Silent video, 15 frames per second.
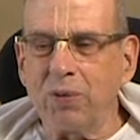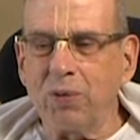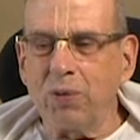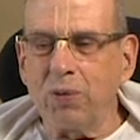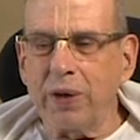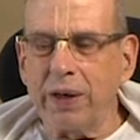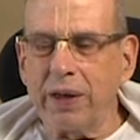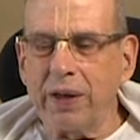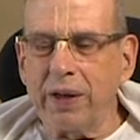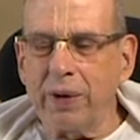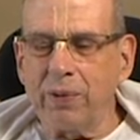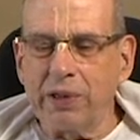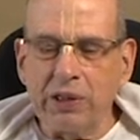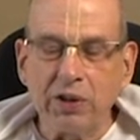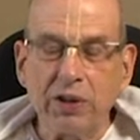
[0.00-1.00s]
when they
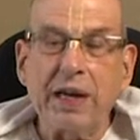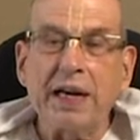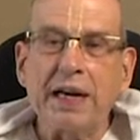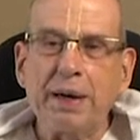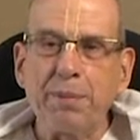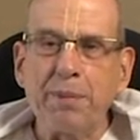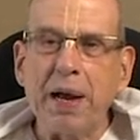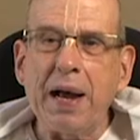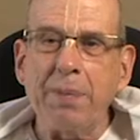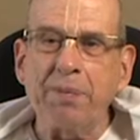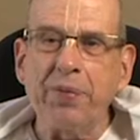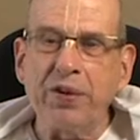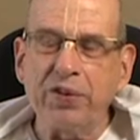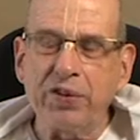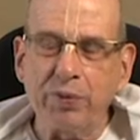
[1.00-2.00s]
were looking at a
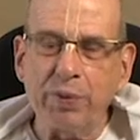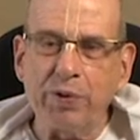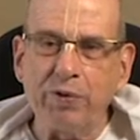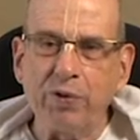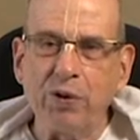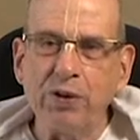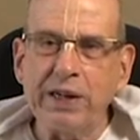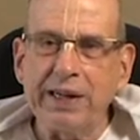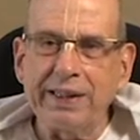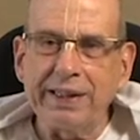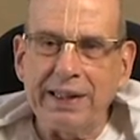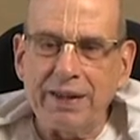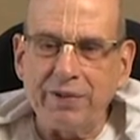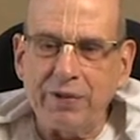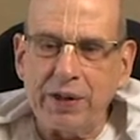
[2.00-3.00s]
map, this is before he had
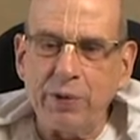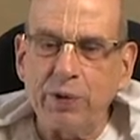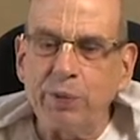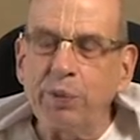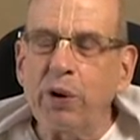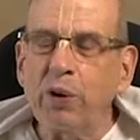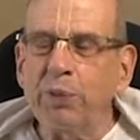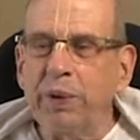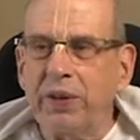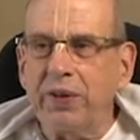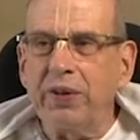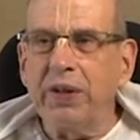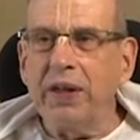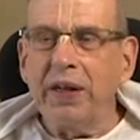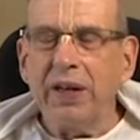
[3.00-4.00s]
left, he was Prabhupada's,